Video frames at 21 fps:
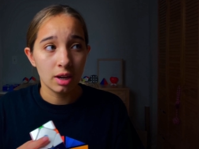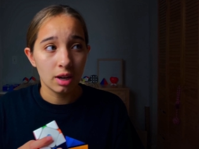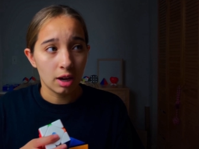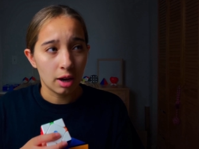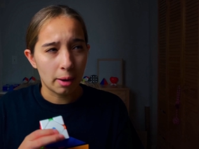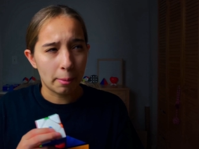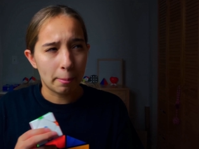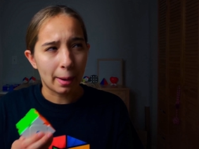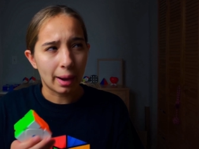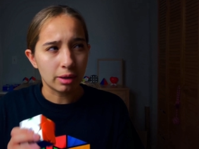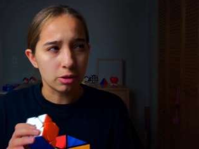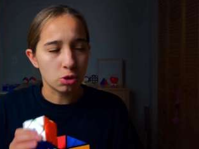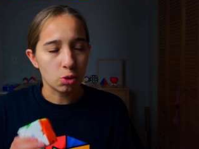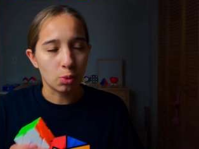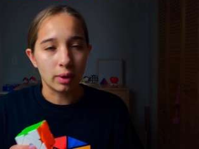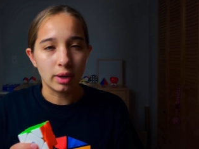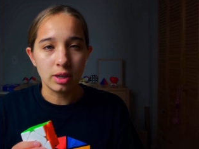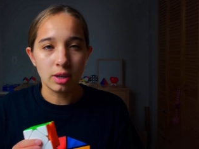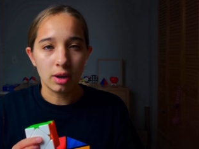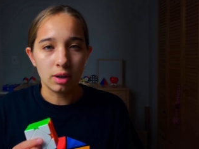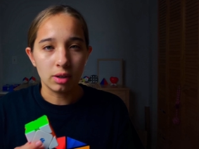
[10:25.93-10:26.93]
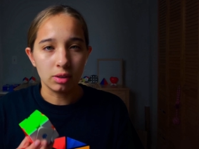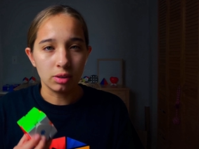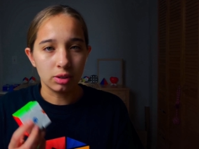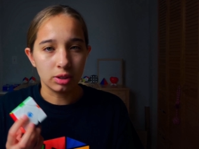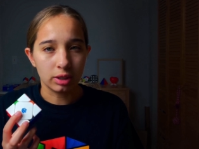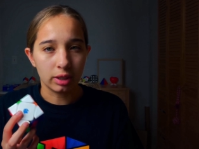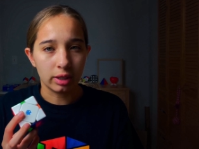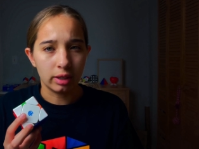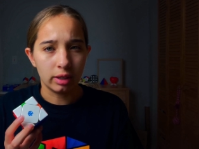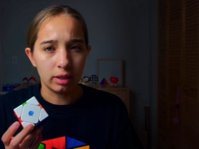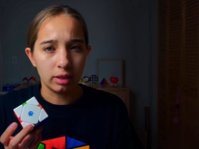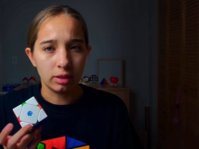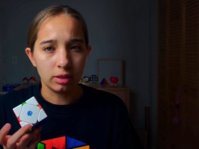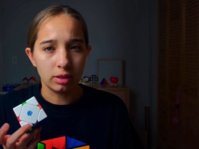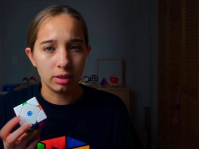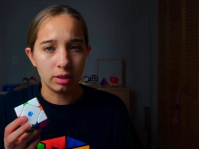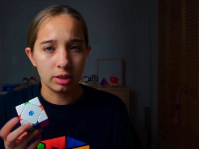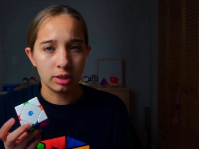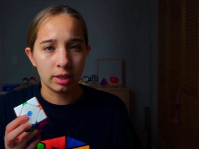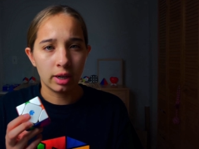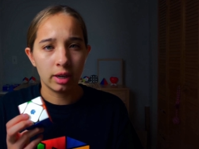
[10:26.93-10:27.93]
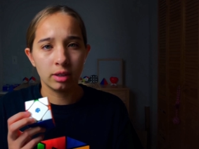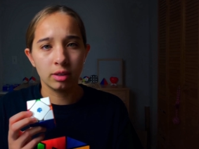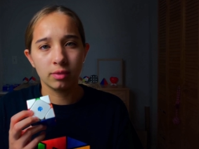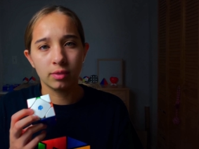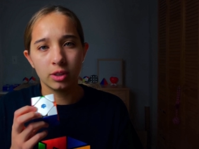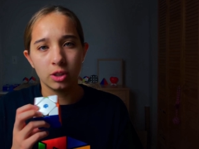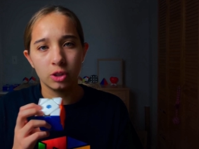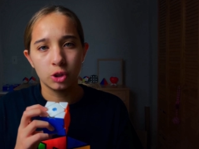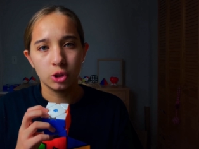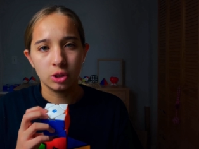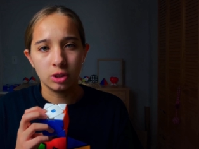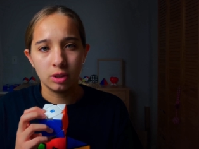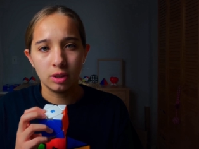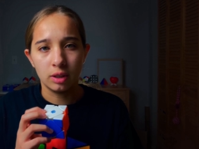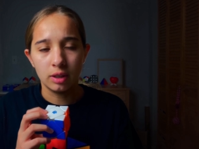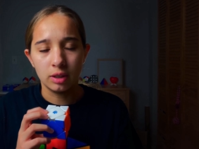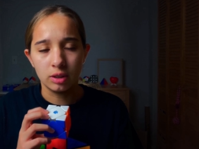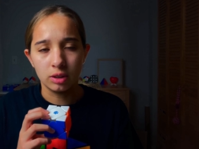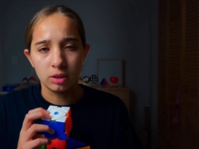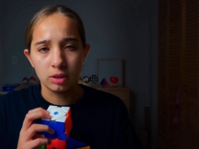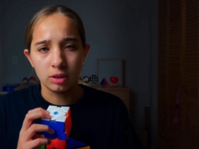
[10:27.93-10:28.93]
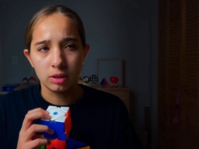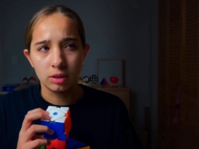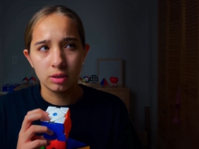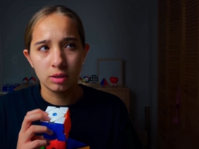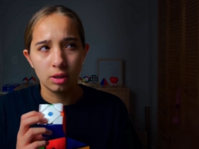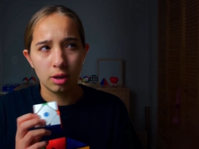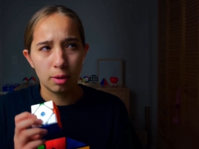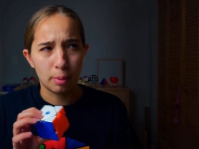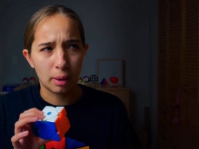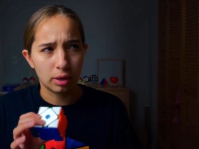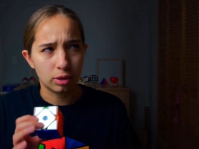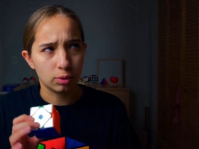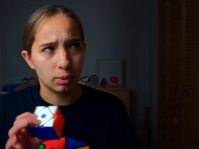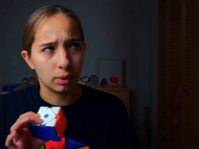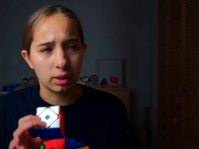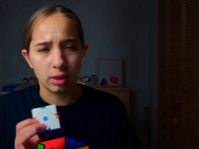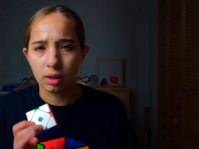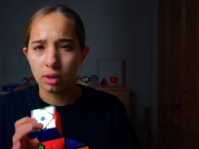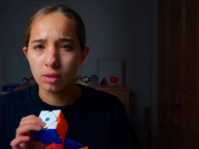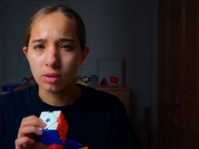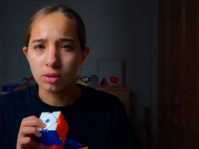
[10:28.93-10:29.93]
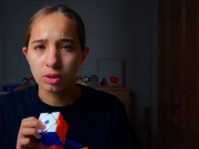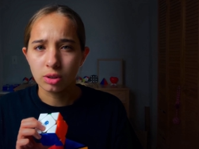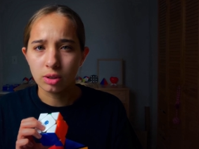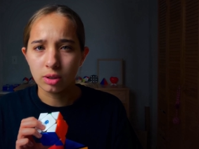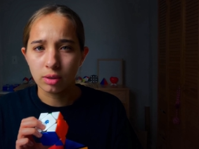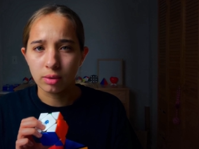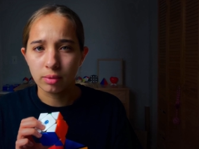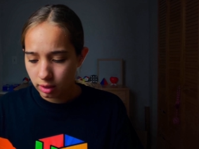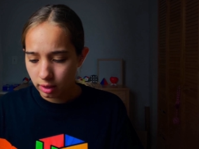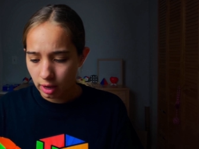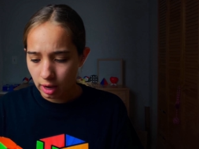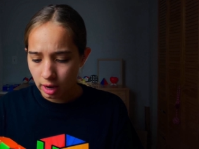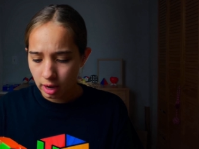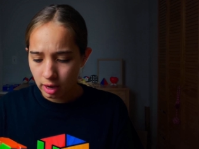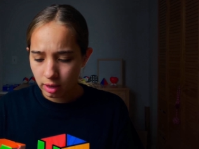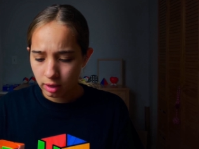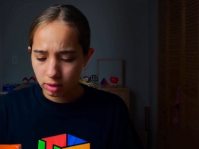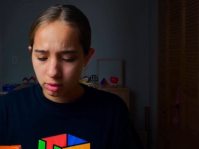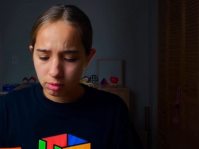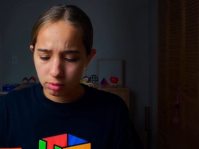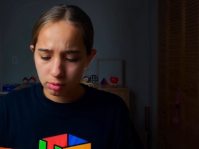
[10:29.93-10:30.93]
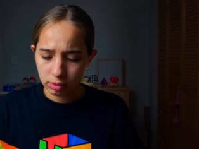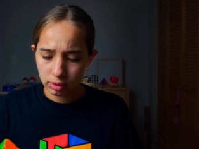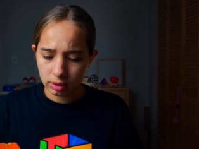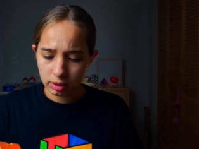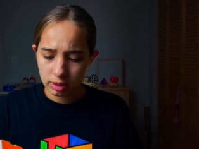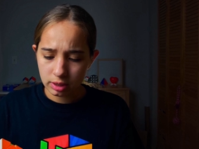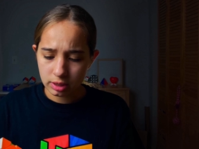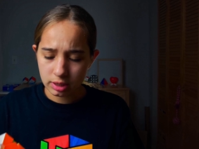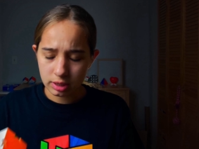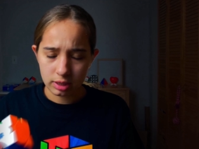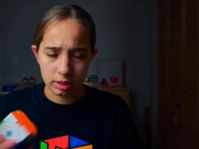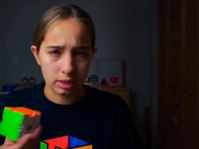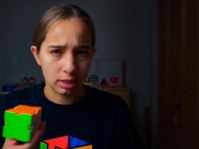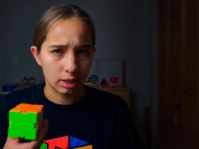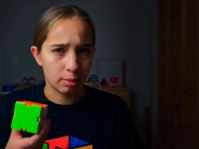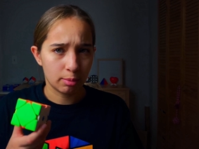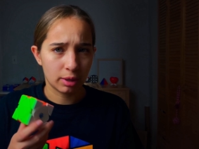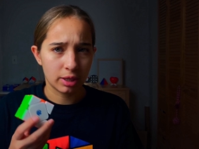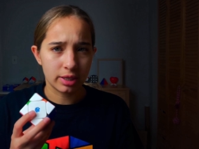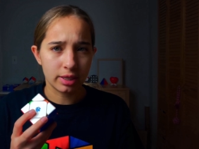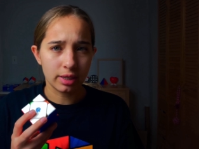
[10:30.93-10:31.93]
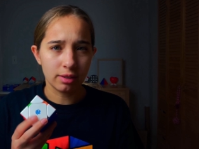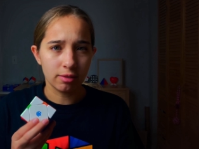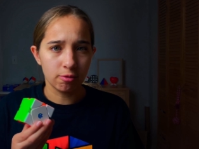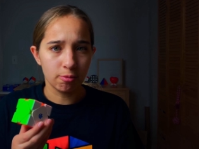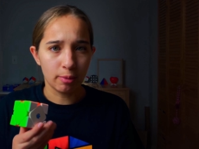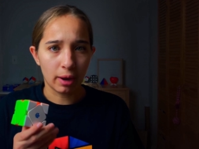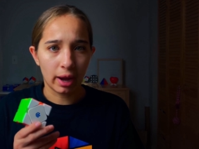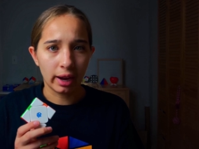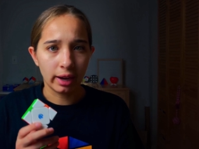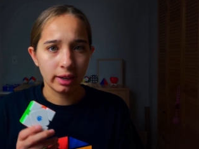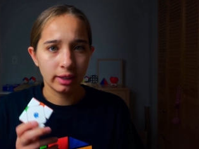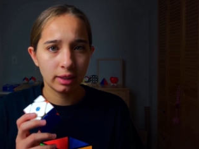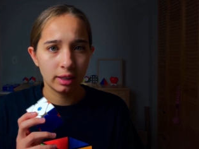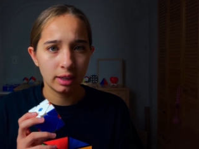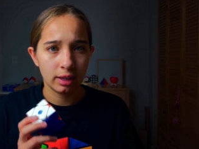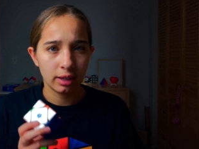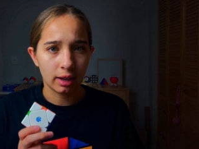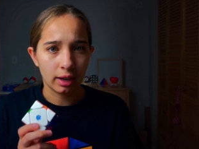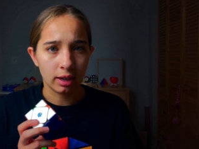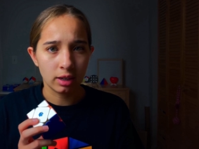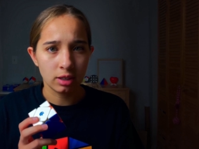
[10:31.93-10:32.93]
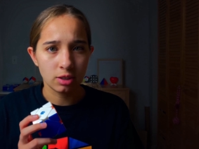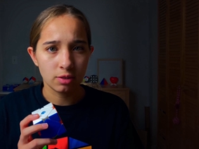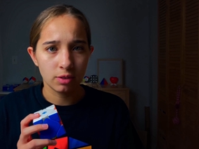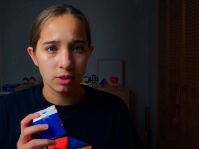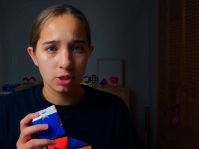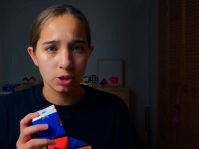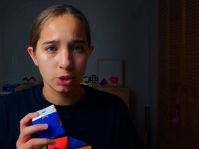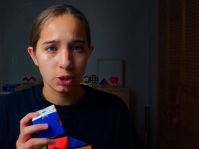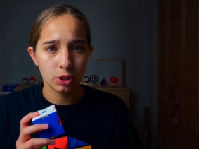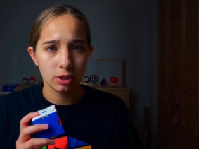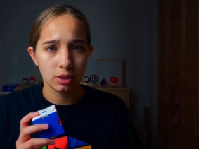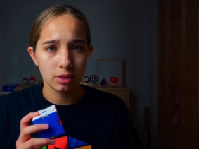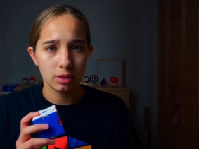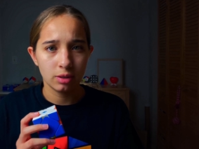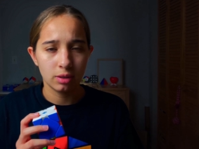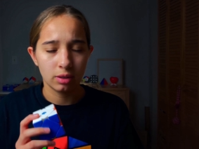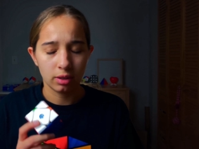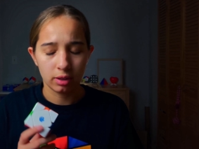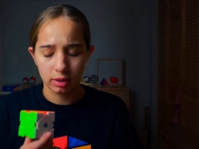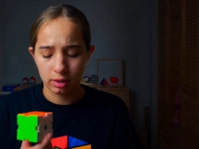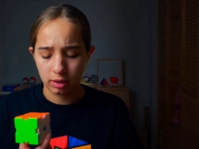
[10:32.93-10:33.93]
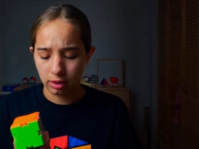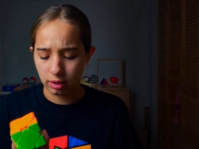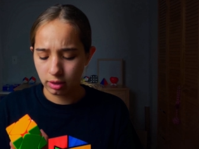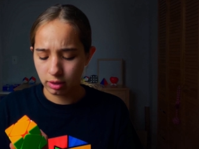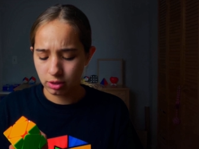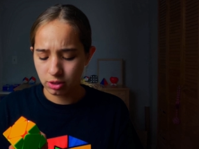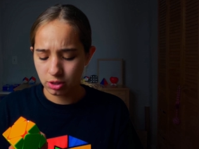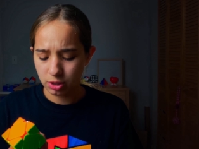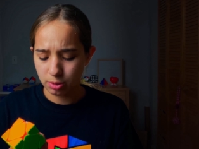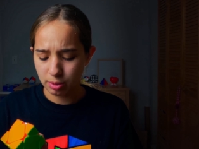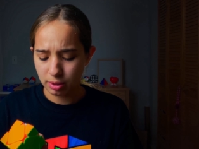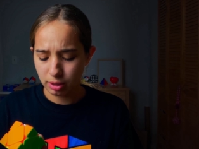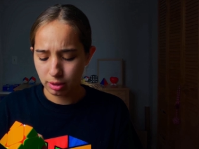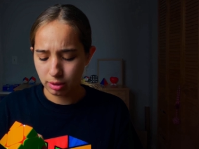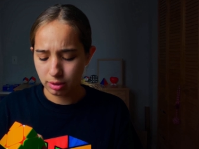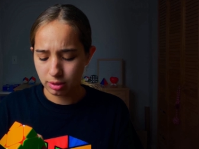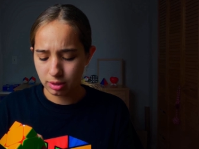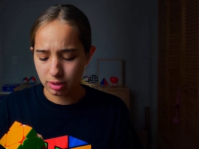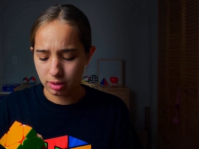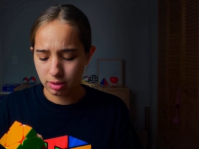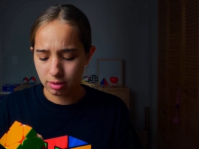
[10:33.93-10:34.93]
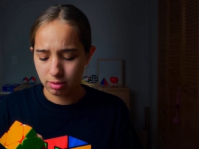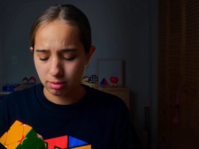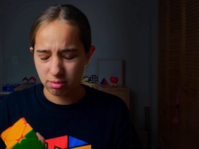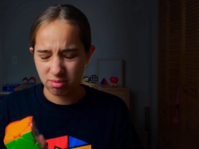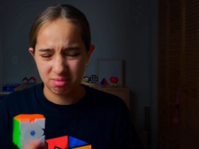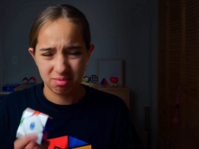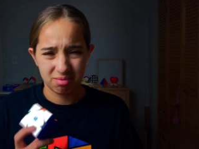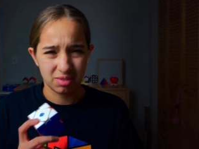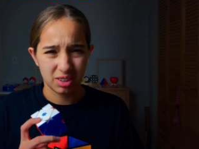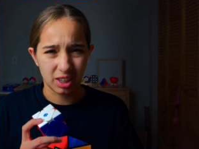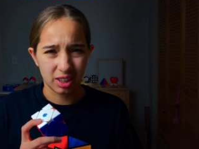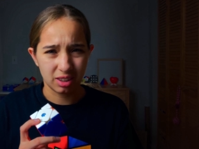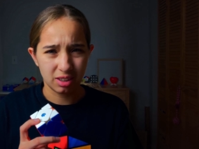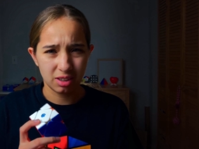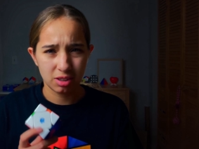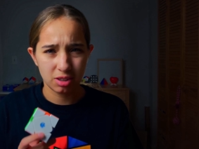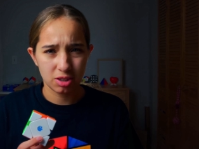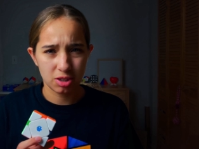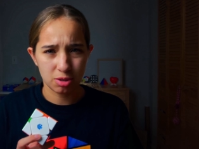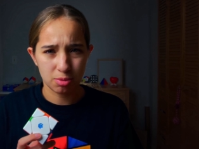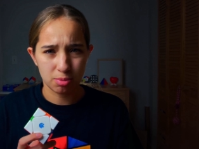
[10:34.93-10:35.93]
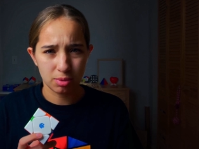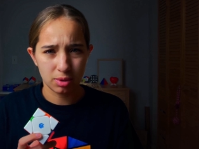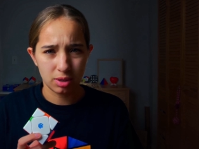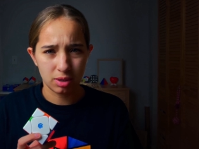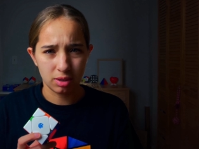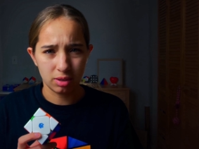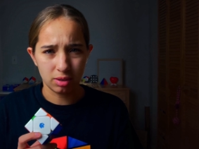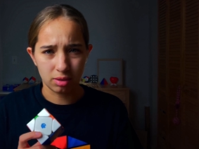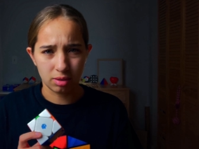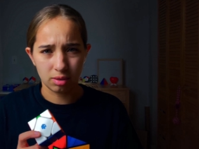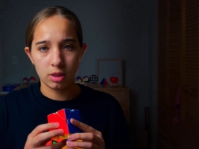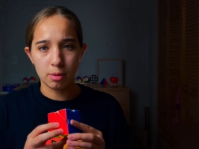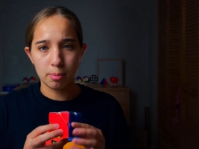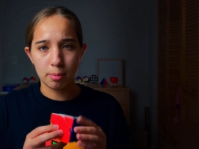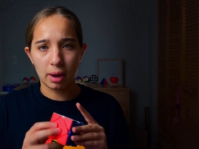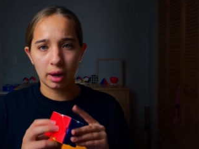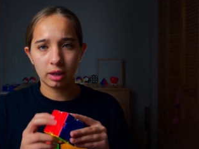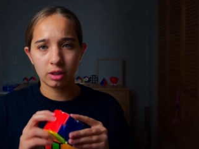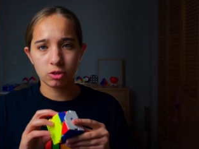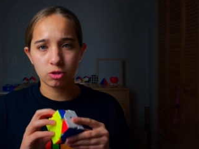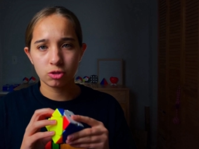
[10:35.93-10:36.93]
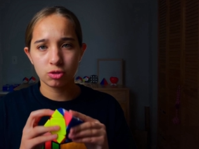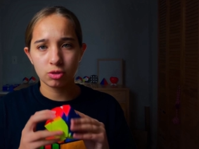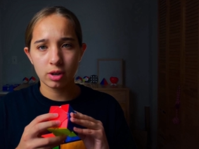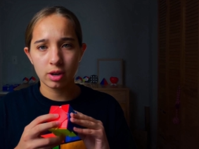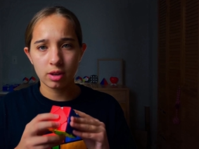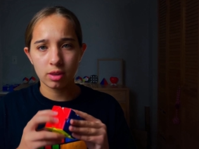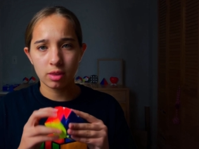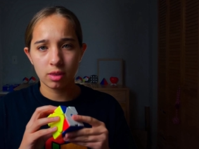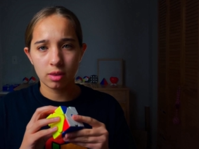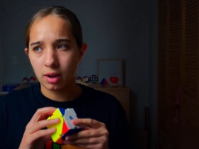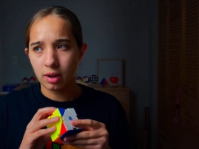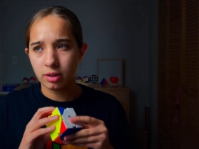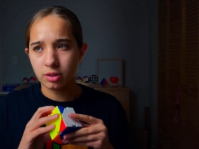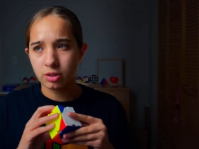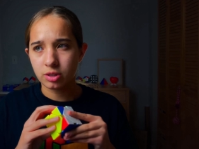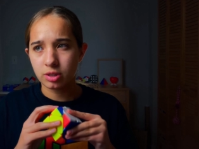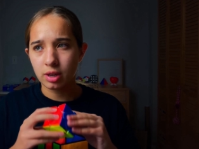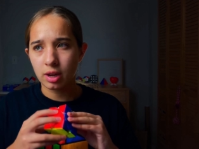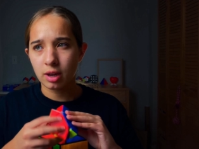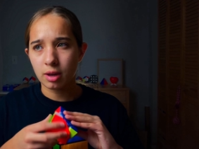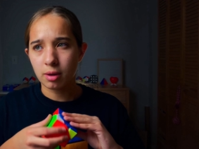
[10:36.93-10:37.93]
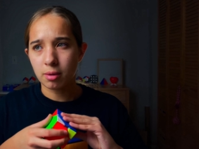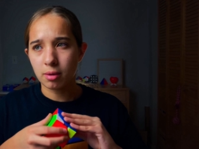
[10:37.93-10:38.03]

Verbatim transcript: about $20, and the standard version is about $20 too. I don't really see myself buying the enhanced version uh, just because I think this is pretty good. The magnet strength, it's like